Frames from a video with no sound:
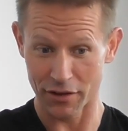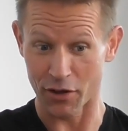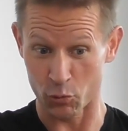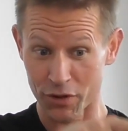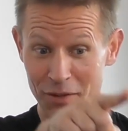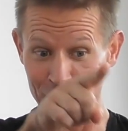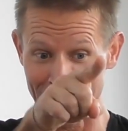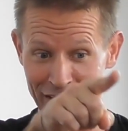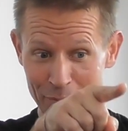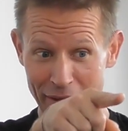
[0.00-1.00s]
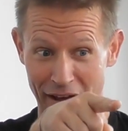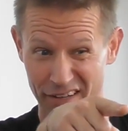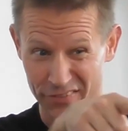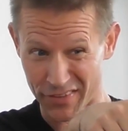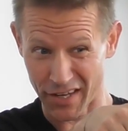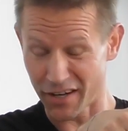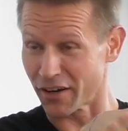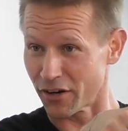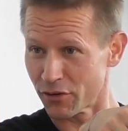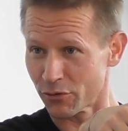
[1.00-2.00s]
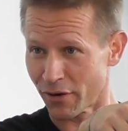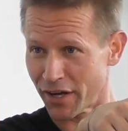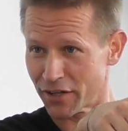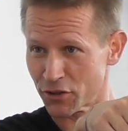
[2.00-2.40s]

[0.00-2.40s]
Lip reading: a really bendy back there, right?